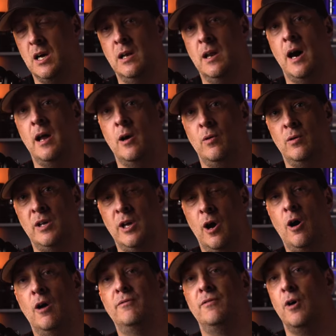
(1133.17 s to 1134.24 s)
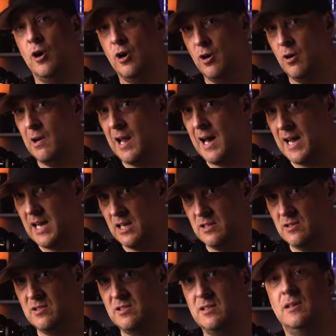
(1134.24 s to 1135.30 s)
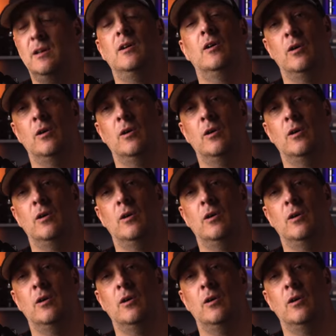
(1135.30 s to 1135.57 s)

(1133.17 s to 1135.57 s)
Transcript: not only of her lions,